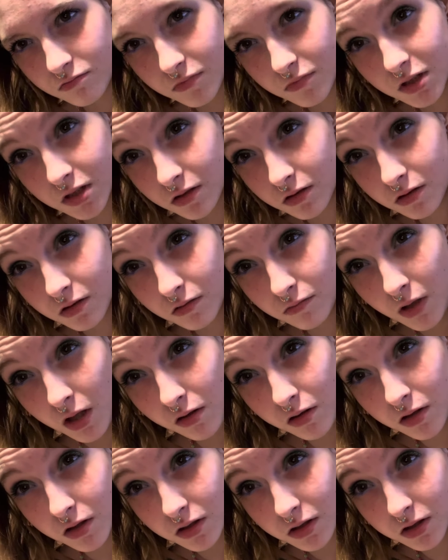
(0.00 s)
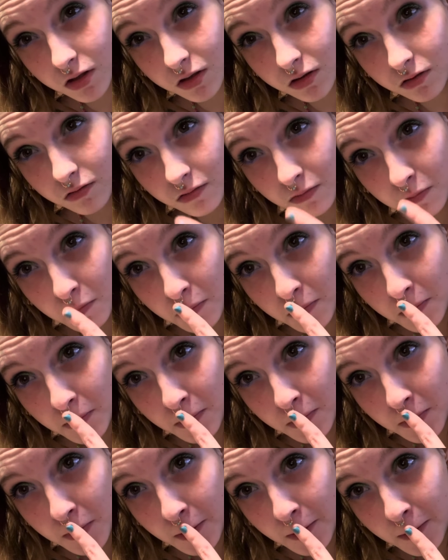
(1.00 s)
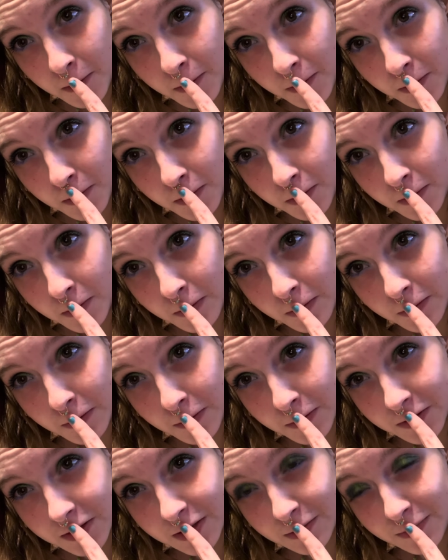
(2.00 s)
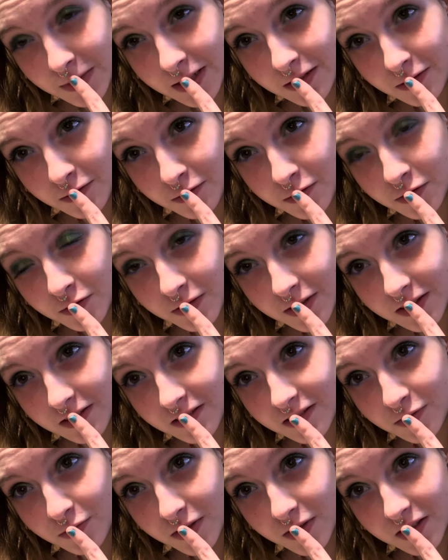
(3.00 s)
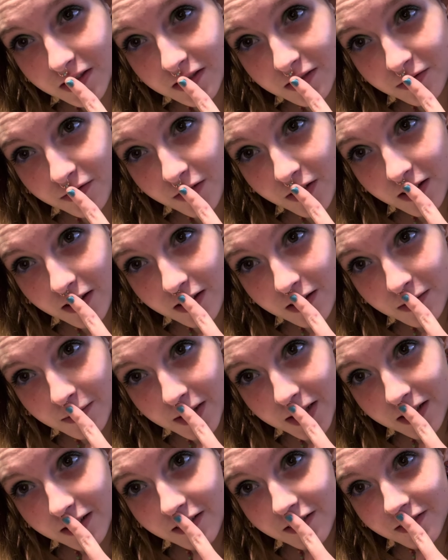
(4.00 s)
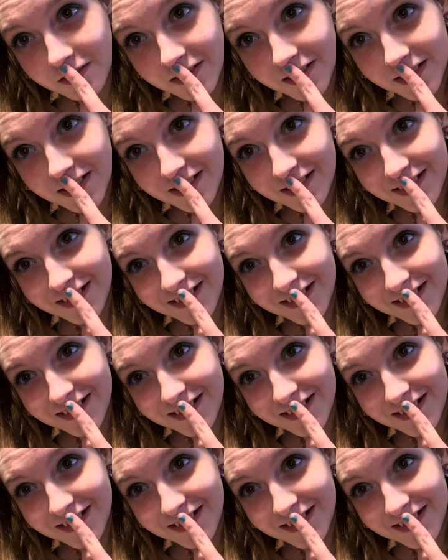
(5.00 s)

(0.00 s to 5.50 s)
This is embarrassing. Also, my nose ring just wants to fall out of my nose.